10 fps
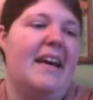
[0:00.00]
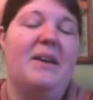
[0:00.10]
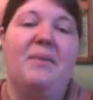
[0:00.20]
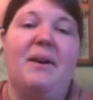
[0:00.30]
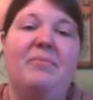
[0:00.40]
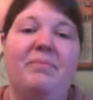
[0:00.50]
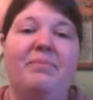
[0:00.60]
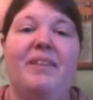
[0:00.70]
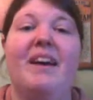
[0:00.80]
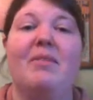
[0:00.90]
Anyway,
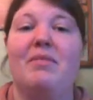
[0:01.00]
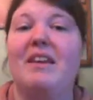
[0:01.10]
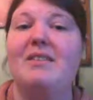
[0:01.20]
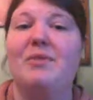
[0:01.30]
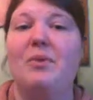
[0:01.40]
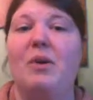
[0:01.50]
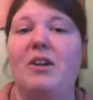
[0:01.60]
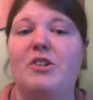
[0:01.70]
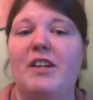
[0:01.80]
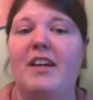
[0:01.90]
um, thanks for
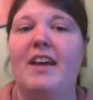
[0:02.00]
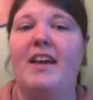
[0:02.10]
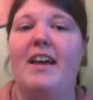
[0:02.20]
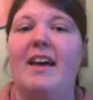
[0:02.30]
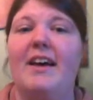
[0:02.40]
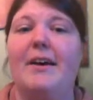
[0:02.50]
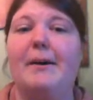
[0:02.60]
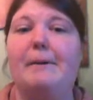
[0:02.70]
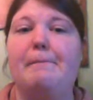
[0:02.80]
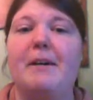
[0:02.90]
watching.
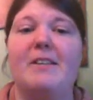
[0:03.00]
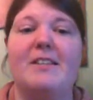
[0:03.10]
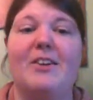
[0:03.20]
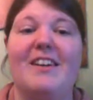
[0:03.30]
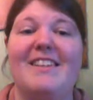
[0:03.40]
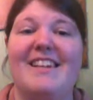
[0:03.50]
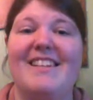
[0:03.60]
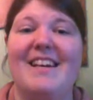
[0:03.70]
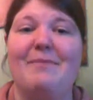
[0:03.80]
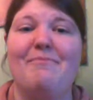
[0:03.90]
Um, I'll see you guys
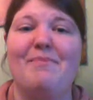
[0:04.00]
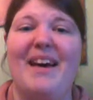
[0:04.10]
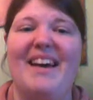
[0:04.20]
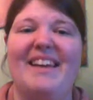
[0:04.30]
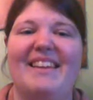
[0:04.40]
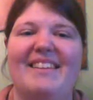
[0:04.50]
next time. Bye.